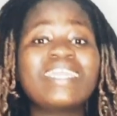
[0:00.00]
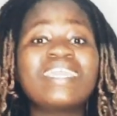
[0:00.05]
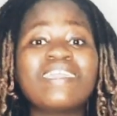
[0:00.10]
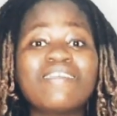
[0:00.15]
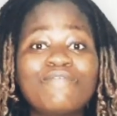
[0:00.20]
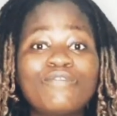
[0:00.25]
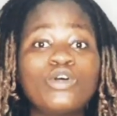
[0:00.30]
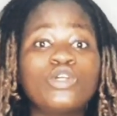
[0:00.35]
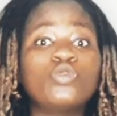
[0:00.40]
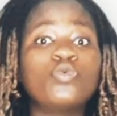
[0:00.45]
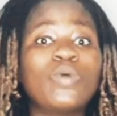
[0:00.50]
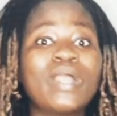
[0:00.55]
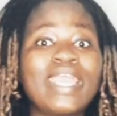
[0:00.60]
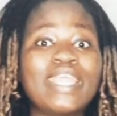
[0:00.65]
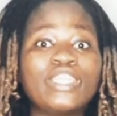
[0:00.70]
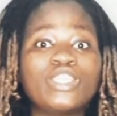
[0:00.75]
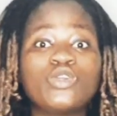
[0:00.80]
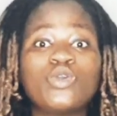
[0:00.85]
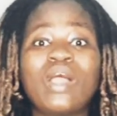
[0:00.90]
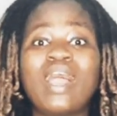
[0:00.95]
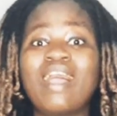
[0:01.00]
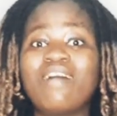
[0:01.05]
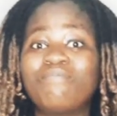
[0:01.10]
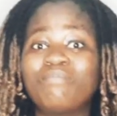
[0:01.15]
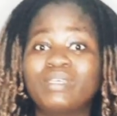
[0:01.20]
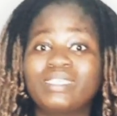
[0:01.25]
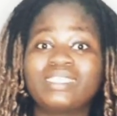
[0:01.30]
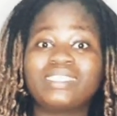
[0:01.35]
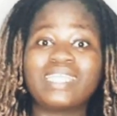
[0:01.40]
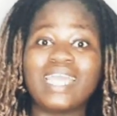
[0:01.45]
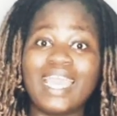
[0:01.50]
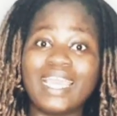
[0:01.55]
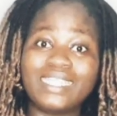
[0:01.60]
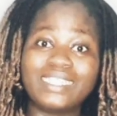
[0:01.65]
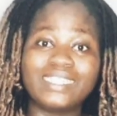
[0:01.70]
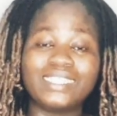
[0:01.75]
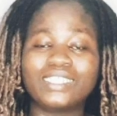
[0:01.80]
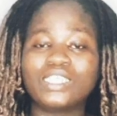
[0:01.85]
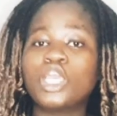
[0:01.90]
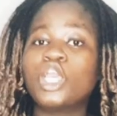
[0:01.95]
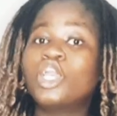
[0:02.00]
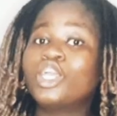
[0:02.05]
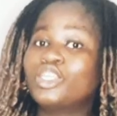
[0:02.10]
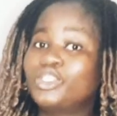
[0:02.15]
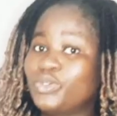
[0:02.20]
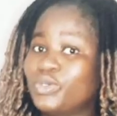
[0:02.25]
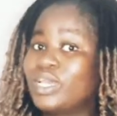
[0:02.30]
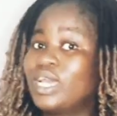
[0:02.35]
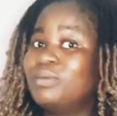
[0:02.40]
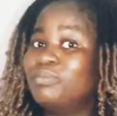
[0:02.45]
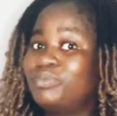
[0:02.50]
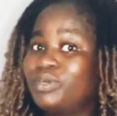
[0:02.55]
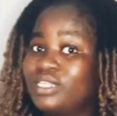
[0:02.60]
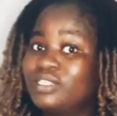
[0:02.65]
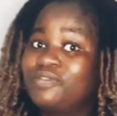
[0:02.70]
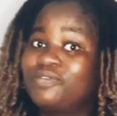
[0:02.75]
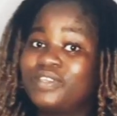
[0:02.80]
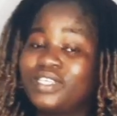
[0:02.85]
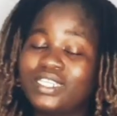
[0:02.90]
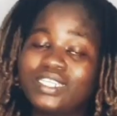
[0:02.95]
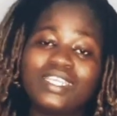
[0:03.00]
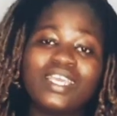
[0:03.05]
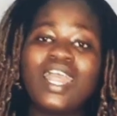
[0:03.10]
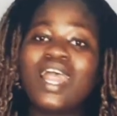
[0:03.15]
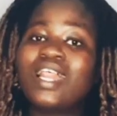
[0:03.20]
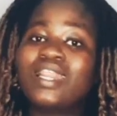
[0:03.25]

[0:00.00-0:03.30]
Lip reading: even when you have mastitis, you can breastfeed.